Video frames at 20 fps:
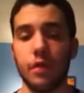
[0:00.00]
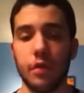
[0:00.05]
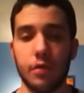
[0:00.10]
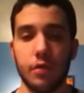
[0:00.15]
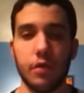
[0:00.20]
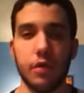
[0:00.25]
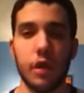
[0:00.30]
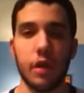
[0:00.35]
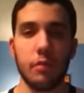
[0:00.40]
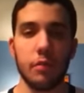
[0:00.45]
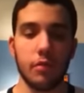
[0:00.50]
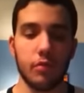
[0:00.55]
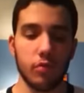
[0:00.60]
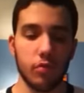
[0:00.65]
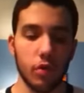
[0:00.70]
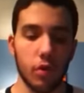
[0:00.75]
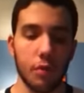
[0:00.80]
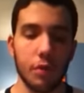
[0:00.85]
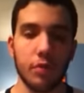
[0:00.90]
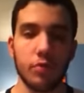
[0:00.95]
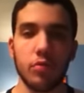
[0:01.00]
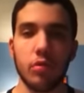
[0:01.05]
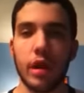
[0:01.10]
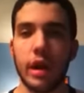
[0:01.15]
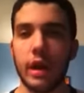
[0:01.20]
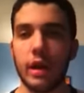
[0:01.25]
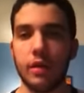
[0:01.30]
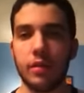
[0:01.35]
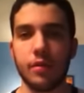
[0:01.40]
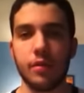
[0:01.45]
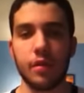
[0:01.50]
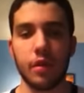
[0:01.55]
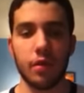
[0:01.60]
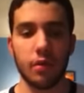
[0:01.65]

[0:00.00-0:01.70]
and his name is Roman Reigns.